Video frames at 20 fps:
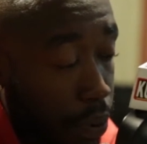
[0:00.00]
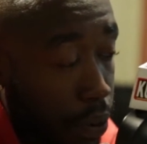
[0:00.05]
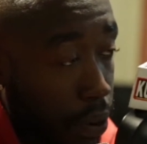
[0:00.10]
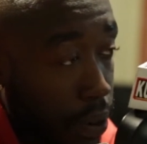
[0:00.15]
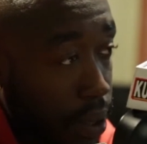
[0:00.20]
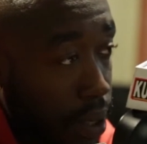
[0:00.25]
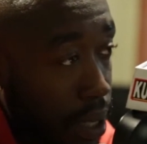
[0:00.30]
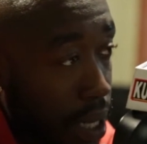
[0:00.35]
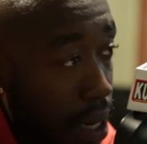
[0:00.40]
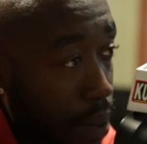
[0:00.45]
pure
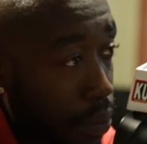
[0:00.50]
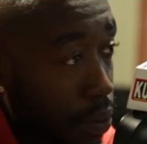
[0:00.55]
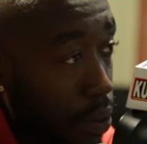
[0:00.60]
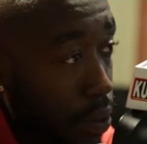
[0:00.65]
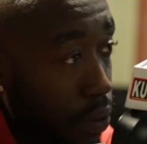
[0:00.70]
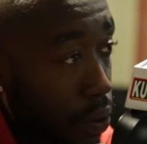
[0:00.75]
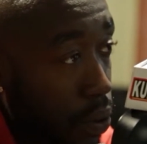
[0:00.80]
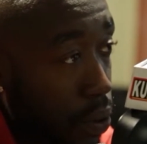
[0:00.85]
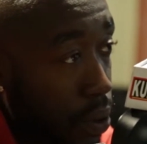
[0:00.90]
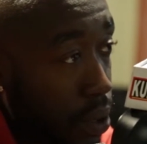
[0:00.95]
example
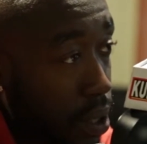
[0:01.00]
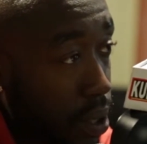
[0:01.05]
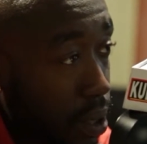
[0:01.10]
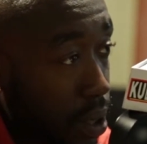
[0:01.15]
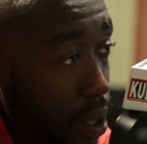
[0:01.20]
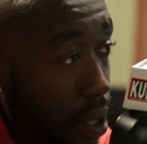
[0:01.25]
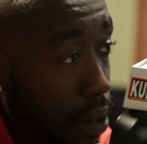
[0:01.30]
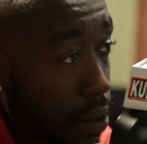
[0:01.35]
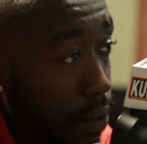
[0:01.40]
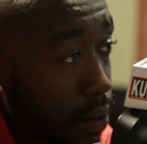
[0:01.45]
of do it
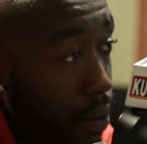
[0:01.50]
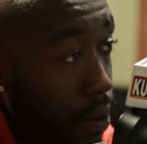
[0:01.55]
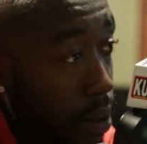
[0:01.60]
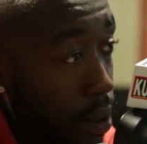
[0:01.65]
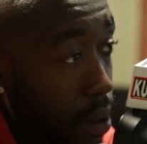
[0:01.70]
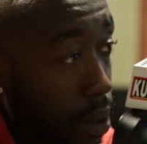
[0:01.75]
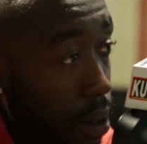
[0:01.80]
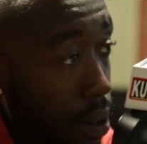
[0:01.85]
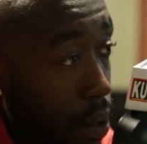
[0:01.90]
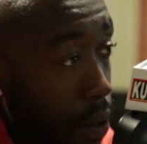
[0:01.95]
yourself.
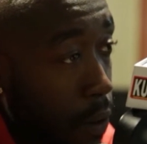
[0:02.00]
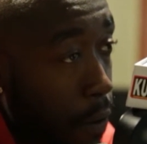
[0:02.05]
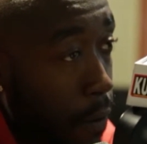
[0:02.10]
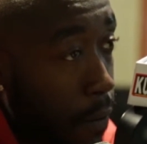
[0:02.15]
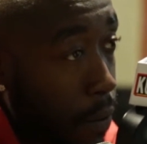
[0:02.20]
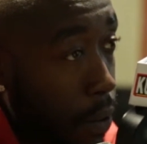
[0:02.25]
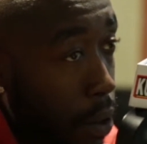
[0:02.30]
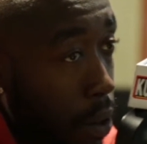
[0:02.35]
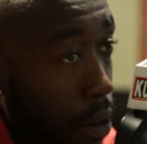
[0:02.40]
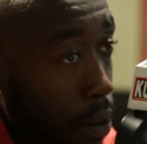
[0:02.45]

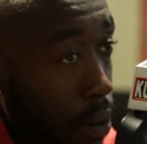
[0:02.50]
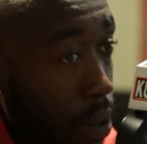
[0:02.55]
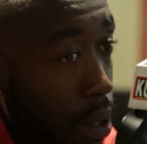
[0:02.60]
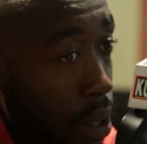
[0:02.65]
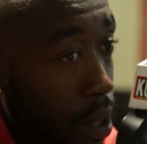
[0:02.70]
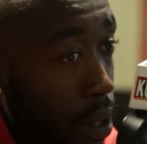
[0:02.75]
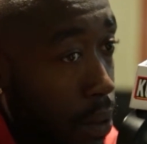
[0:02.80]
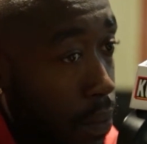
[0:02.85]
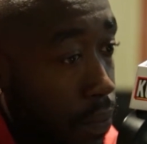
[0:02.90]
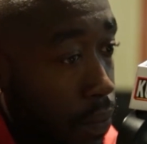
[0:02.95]

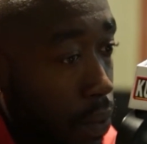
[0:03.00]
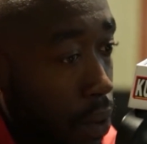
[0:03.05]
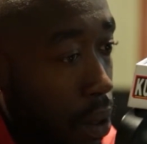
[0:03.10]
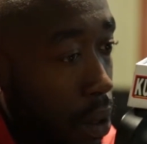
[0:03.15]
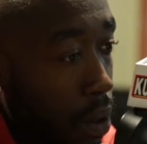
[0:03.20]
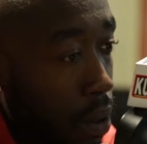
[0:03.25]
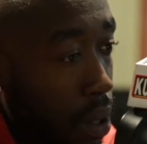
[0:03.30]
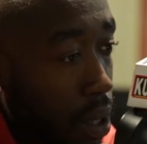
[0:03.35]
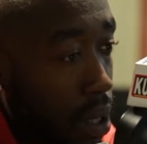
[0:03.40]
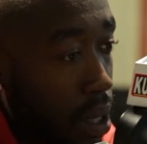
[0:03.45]

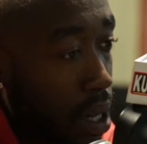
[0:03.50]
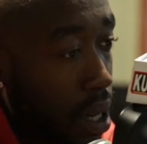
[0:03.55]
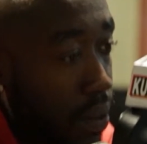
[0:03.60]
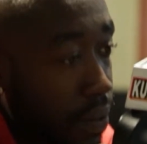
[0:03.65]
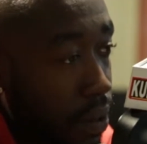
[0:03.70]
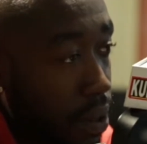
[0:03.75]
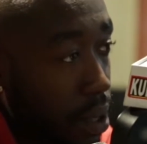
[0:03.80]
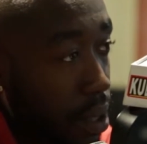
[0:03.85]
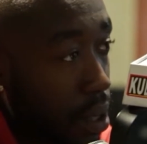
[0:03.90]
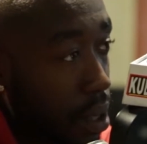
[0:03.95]
He
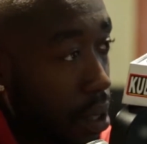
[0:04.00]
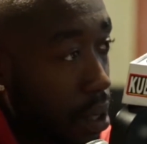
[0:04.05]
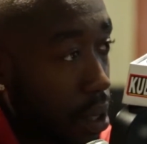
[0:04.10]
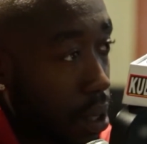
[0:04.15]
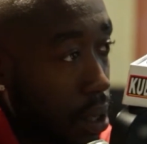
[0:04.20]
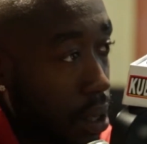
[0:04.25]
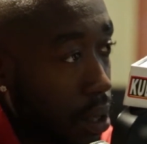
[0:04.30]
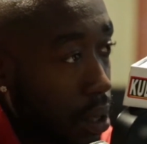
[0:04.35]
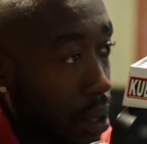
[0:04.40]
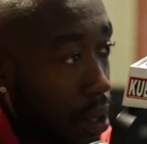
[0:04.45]
definitely
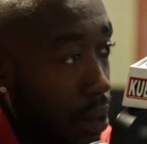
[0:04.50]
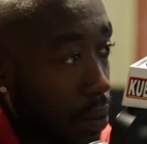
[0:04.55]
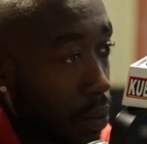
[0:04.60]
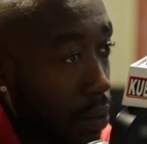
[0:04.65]
is